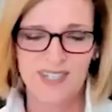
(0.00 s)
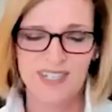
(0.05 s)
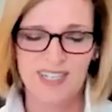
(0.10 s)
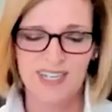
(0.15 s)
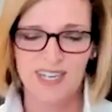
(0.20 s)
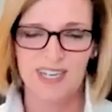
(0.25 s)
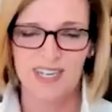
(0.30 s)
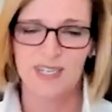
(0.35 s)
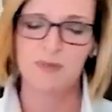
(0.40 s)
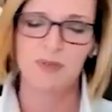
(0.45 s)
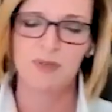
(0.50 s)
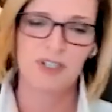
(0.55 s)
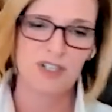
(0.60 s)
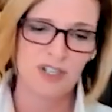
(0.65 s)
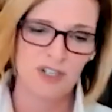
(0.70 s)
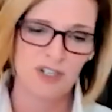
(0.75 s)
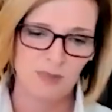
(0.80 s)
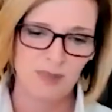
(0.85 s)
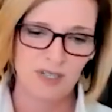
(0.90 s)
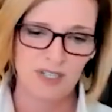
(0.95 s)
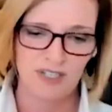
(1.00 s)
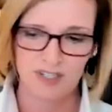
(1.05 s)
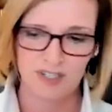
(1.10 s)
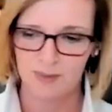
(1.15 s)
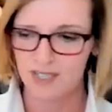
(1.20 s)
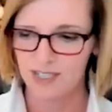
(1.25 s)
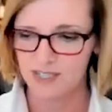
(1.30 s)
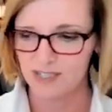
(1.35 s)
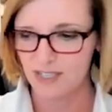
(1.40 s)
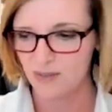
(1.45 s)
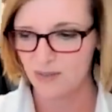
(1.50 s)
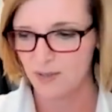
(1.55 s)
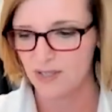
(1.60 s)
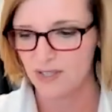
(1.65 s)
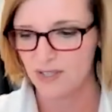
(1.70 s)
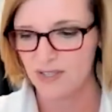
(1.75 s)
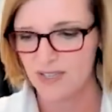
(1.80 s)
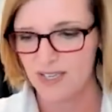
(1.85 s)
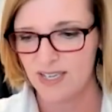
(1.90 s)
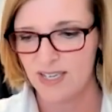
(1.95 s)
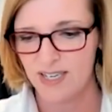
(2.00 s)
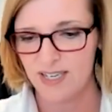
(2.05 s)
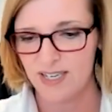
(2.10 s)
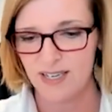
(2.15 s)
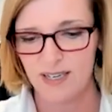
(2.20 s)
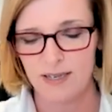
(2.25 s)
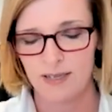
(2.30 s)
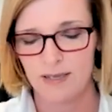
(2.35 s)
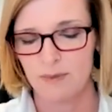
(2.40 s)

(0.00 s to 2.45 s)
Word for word: And I appreciate you being here because I really think